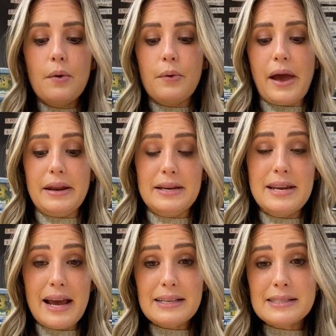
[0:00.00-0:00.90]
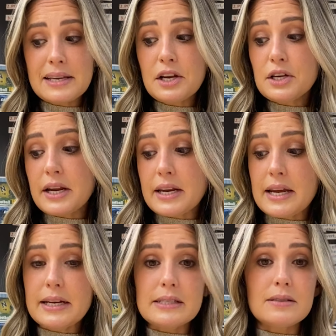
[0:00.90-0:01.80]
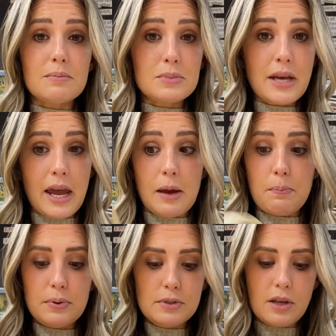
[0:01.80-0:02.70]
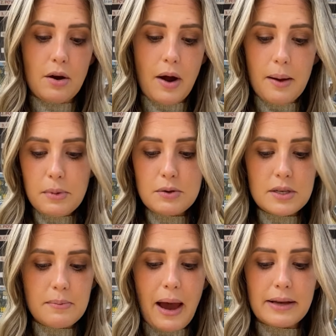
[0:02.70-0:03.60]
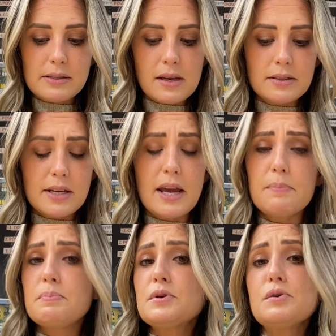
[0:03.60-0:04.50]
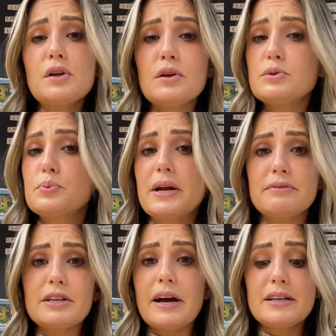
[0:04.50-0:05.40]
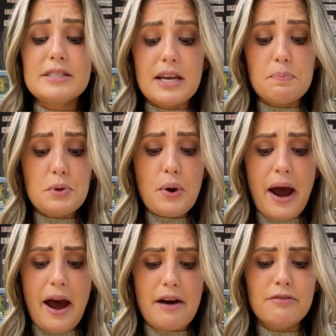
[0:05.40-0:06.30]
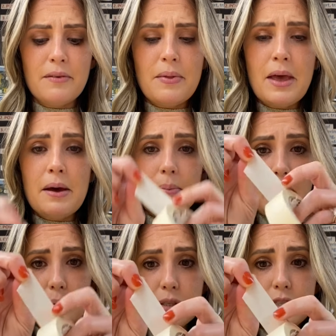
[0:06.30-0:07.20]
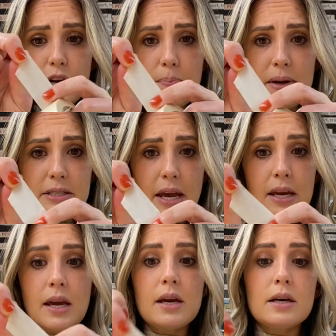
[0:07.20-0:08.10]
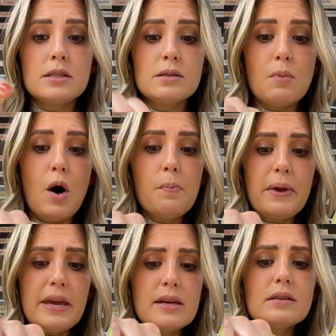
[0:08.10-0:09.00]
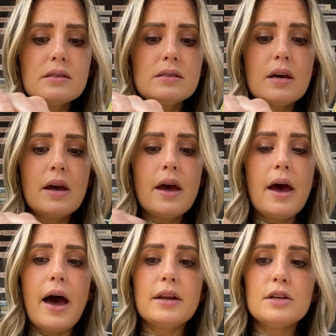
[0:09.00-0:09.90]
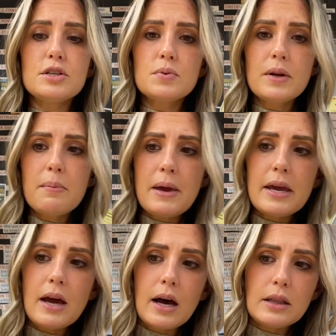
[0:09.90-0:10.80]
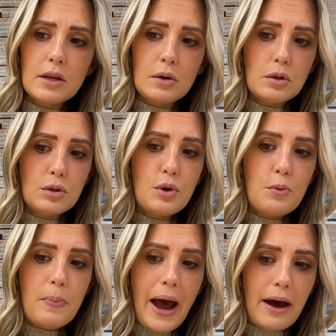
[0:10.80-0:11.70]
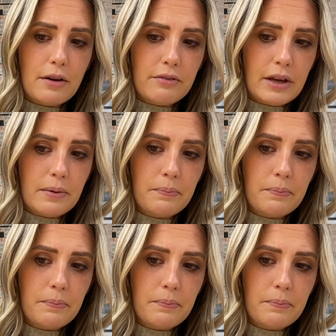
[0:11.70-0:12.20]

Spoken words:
Okay, next thing you're gonna need is some tape. So I'm using masking tape. You can use whatever kind of tape you have, but I would start by taking a small piece and you just wanna make a little loop out of it.